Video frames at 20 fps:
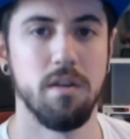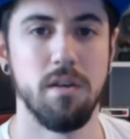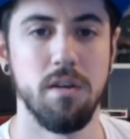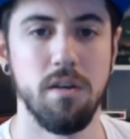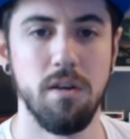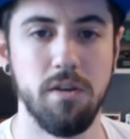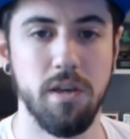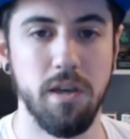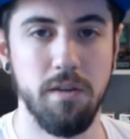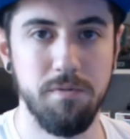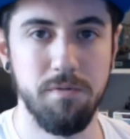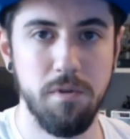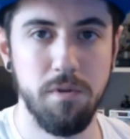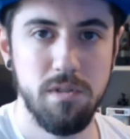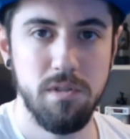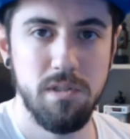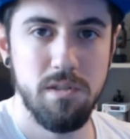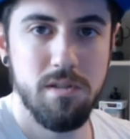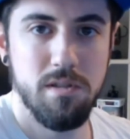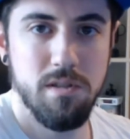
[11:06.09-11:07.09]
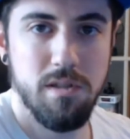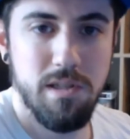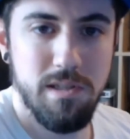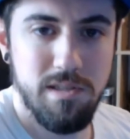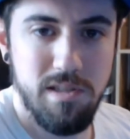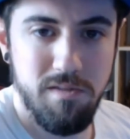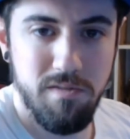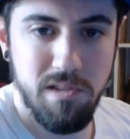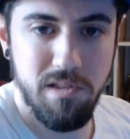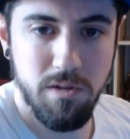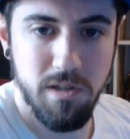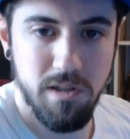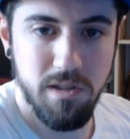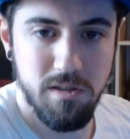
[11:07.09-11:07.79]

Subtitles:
Okay, first let's have a look at the